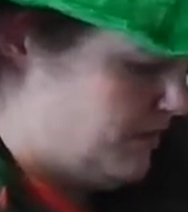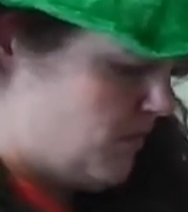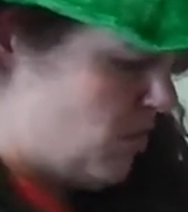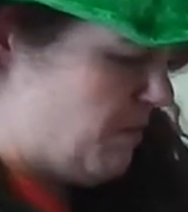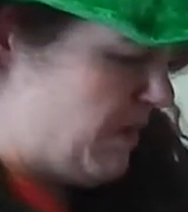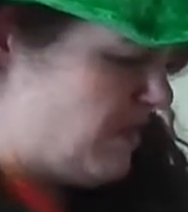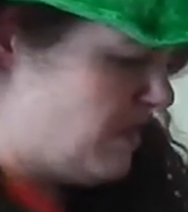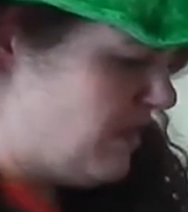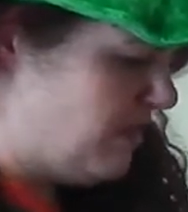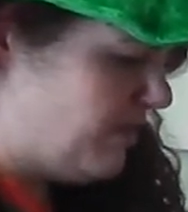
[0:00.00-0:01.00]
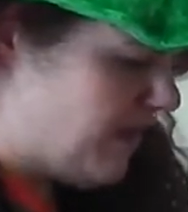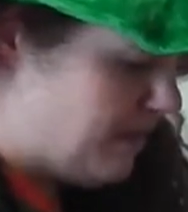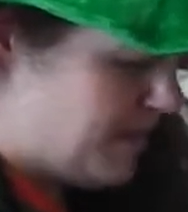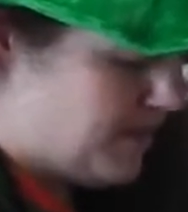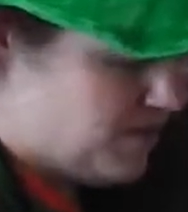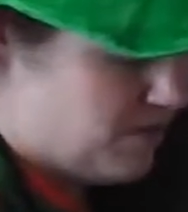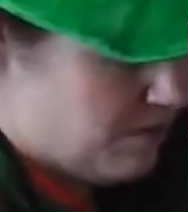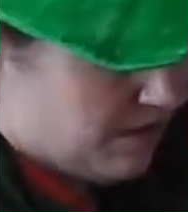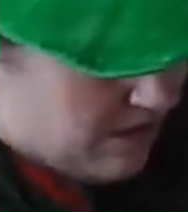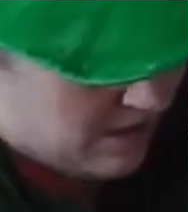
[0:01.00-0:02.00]
Don't burn yourself and make
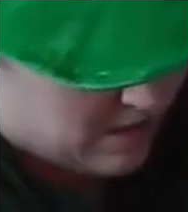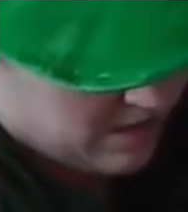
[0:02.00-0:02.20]
sure that